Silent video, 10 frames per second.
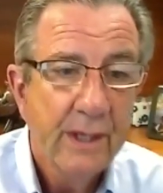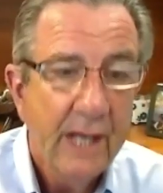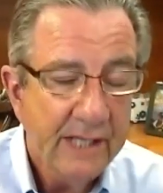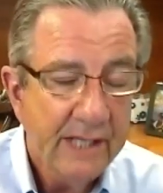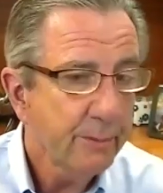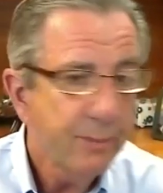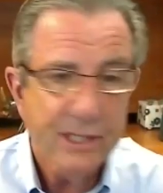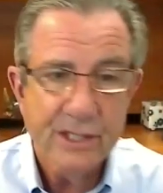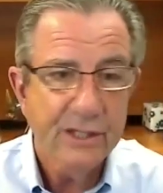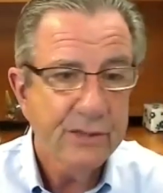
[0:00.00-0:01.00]
And their
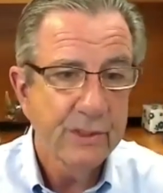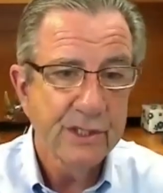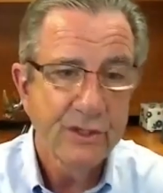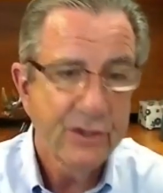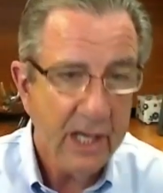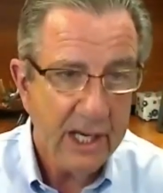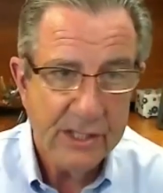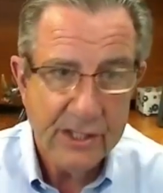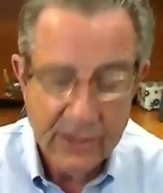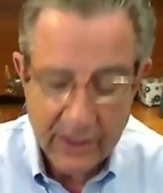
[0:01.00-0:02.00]
business was
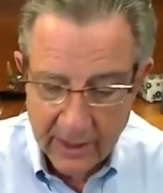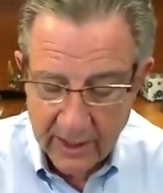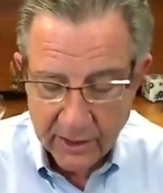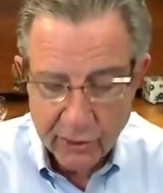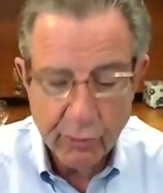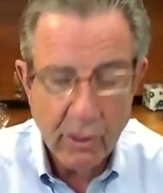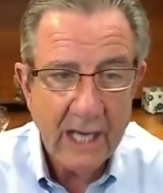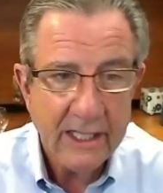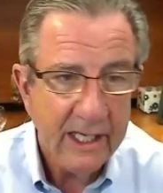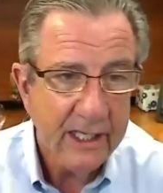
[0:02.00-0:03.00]
just
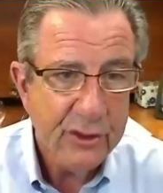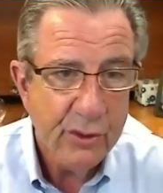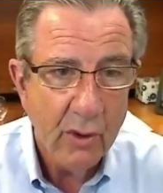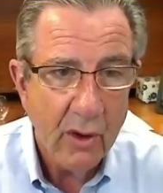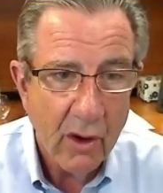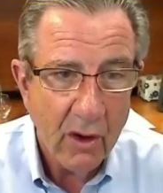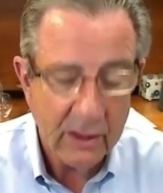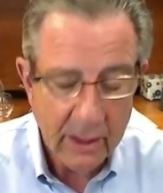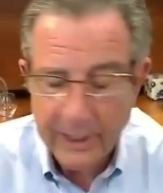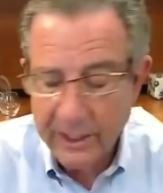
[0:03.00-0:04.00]
grinding to a halt.
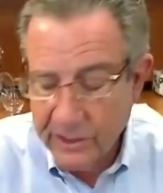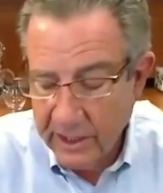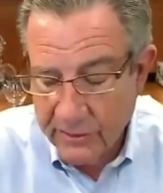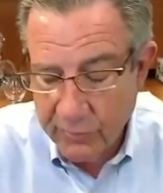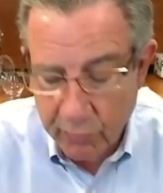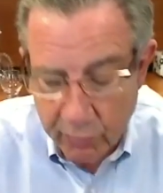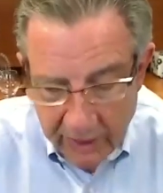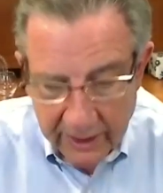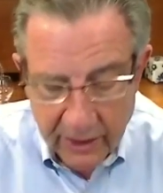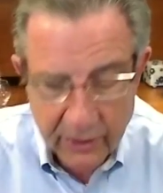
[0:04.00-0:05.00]
I mean, it's
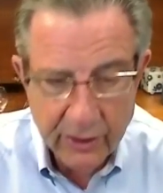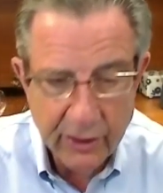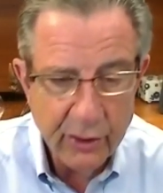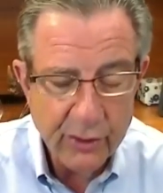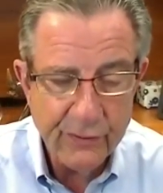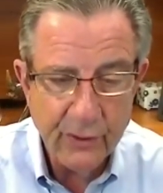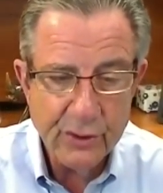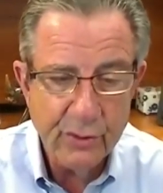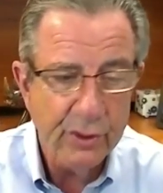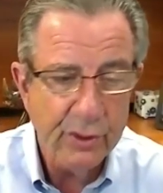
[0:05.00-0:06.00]
really good to use
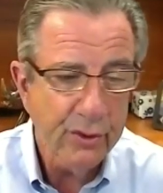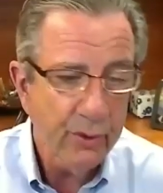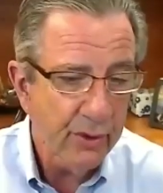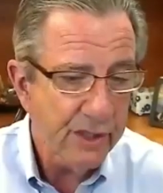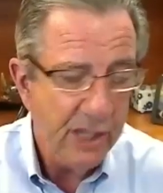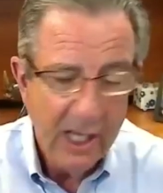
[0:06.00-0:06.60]
virtual tours.